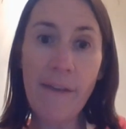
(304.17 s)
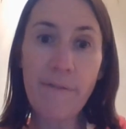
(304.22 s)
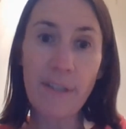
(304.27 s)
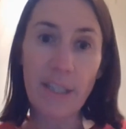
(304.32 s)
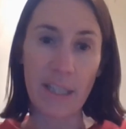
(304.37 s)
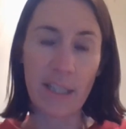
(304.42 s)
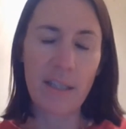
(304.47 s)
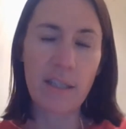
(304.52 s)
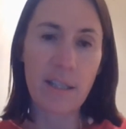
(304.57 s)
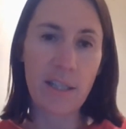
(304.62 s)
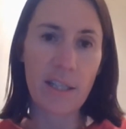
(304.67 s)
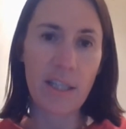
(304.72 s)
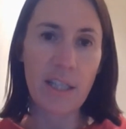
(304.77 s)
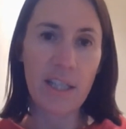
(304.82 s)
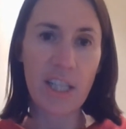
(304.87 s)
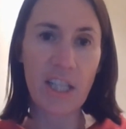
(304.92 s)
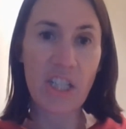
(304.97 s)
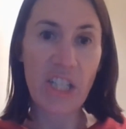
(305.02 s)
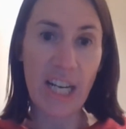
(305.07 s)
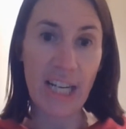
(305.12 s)
evidence to
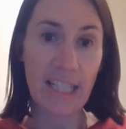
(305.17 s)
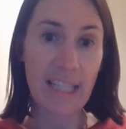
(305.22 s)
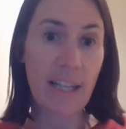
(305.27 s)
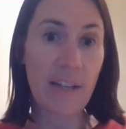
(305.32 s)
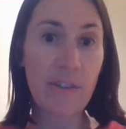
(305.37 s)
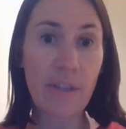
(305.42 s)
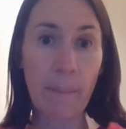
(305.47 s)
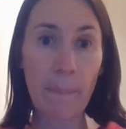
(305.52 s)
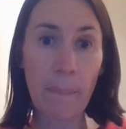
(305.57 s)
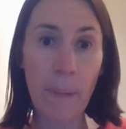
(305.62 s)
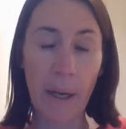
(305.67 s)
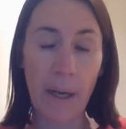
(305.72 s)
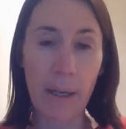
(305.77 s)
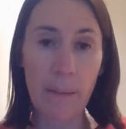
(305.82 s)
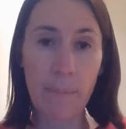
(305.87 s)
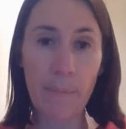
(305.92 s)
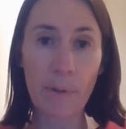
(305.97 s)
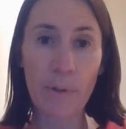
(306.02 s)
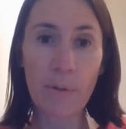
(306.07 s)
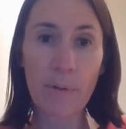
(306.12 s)
suggest that the
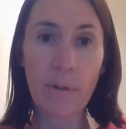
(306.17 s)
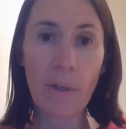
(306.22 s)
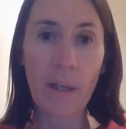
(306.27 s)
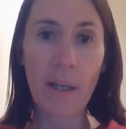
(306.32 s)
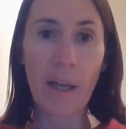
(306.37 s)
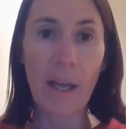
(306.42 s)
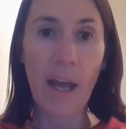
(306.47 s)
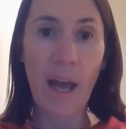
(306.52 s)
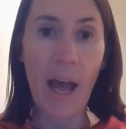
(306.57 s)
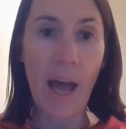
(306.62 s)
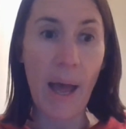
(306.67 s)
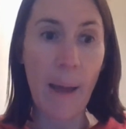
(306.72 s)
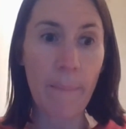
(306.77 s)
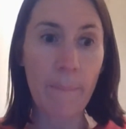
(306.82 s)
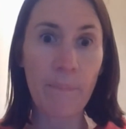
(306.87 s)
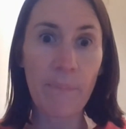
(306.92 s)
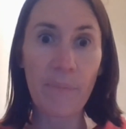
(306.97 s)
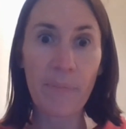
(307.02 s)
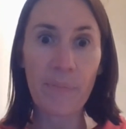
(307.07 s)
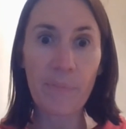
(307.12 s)
Bible
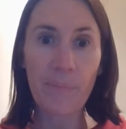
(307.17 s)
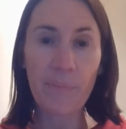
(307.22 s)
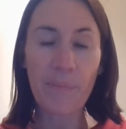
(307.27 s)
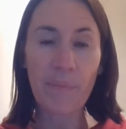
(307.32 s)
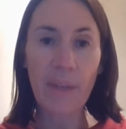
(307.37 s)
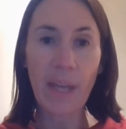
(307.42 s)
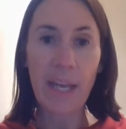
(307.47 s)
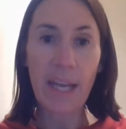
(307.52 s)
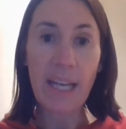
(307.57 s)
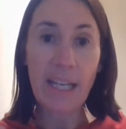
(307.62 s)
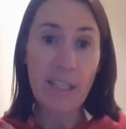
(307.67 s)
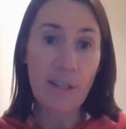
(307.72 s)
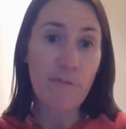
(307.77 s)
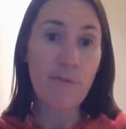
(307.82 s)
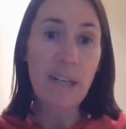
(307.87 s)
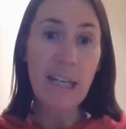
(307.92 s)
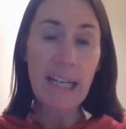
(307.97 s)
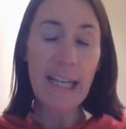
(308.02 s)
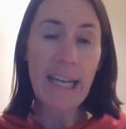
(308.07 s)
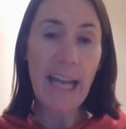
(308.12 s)
is a
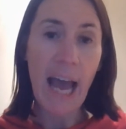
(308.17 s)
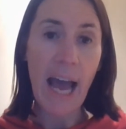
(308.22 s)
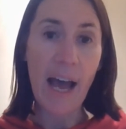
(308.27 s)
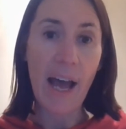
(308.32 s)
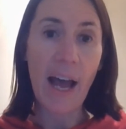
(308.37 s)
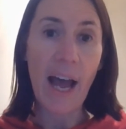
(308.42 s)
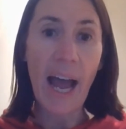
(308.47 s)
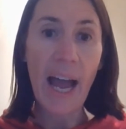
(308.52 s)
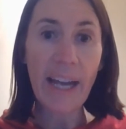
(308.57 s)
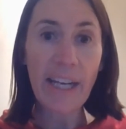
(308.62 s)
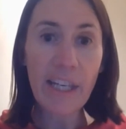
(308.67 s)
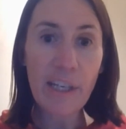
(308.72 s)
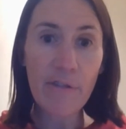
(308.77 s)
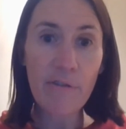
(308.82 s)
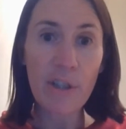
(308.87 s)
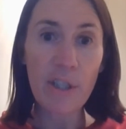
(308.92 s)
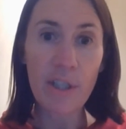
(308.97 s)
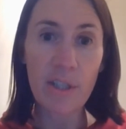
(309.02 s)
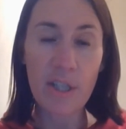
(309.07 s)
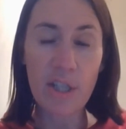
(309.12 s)
really
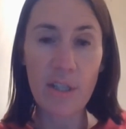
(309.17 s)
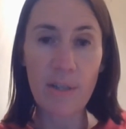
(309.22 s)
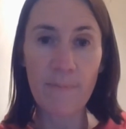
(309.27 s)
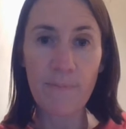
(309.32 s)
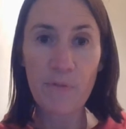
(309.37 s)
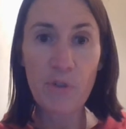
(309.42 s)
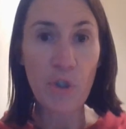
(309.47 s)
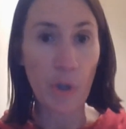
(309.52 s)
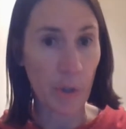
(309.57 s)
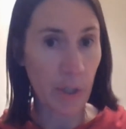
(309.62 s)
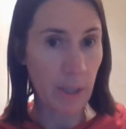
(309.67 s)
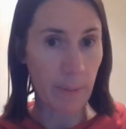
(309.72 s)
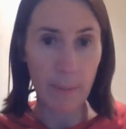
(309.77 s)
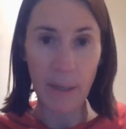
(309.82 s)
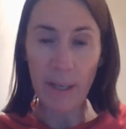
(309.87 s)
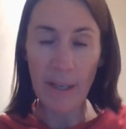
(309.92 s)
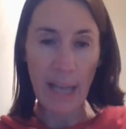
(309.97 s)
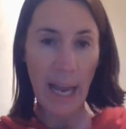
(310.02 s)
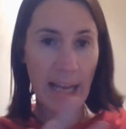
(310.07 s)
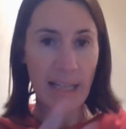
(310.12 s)
accurate
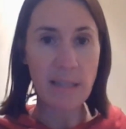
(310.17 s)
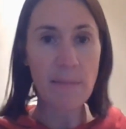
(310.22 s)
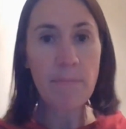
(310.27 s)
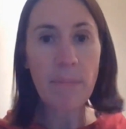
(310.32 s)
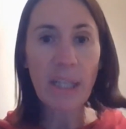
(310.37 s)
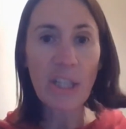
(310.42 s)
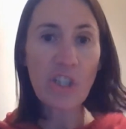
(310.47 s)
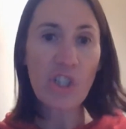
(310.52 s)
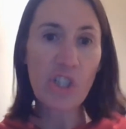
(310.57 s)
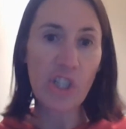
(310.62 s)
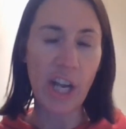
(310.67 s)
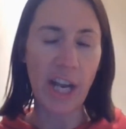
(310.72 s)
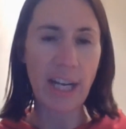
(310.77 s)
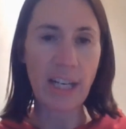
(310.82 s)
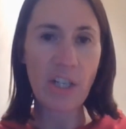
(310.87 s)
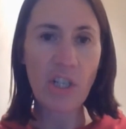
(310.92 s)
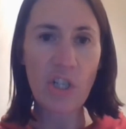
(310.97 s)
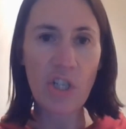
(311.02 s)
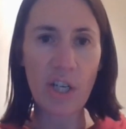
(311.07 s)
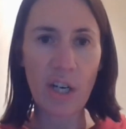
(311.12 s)
document. It hasn't been
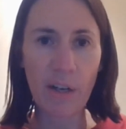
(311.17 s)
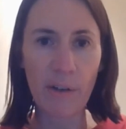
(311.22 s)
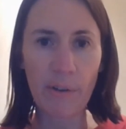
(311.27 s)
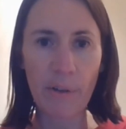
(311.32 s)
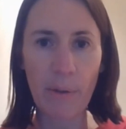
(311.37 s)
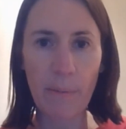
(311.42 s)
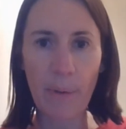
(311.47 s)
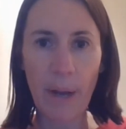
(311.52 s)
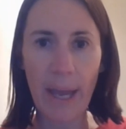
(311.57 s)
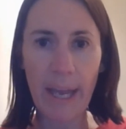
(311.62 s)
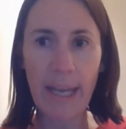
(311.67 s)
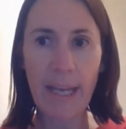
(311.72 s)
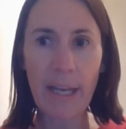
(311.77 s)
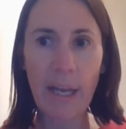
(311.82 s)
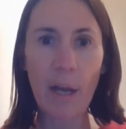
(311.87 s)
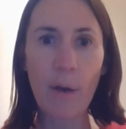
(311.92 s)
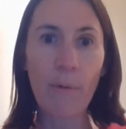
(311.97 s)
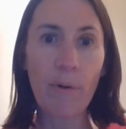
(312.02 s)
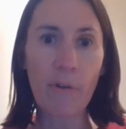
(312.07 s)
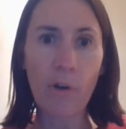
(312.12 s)
changed along the way.
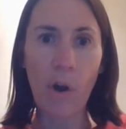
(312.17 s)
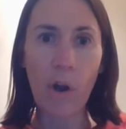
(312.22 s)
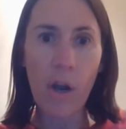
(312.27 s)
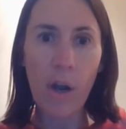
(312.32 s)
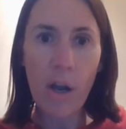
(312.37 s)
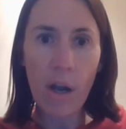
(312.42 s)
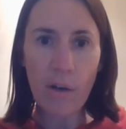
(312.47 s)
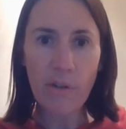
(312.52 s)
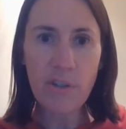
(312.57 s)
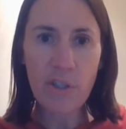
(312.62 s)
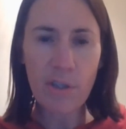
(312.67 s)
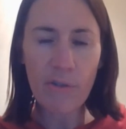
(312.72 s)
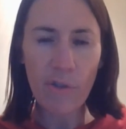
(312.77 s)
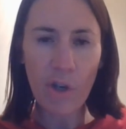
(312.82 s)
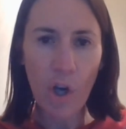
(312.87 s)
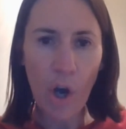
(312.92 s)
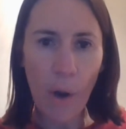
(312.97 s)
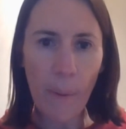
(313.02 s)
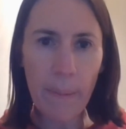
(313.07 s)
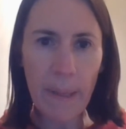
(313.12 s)
We've got lots of
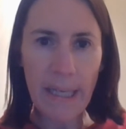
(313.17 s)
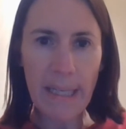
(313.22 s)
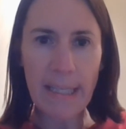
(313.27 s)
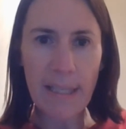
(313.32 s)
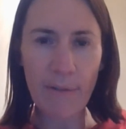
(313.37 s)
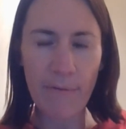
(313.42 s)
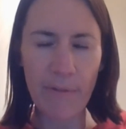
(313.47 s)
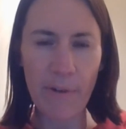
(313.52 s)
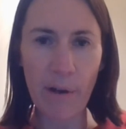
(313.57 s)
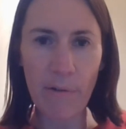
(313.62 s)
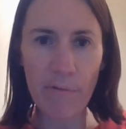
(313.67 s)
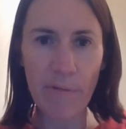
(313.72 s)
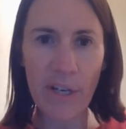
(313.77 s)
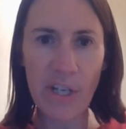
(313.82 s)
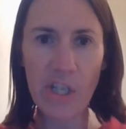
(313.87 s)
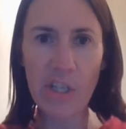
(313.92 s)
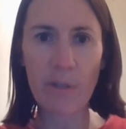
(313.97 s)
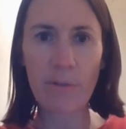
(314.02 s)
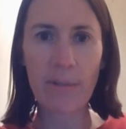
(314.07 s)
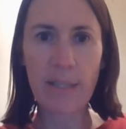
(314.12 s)
copies of
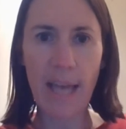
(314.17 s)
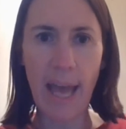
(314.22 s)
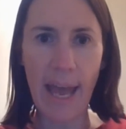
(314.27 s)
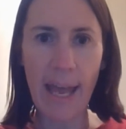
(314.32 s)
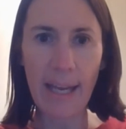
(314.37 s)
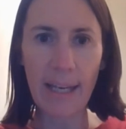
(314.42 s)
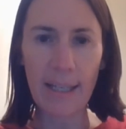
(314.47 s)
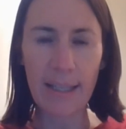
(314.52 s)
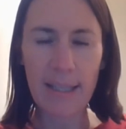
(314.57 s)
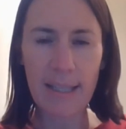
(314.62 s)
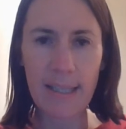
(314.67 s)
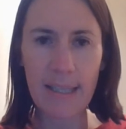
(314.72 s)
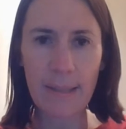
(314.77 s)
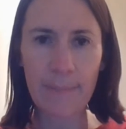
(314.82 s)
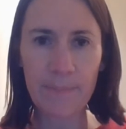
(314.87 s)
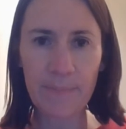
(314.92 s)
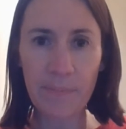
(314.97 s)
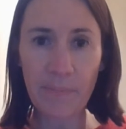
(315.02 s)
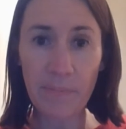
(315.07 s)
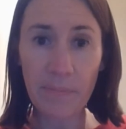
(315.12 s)
original text.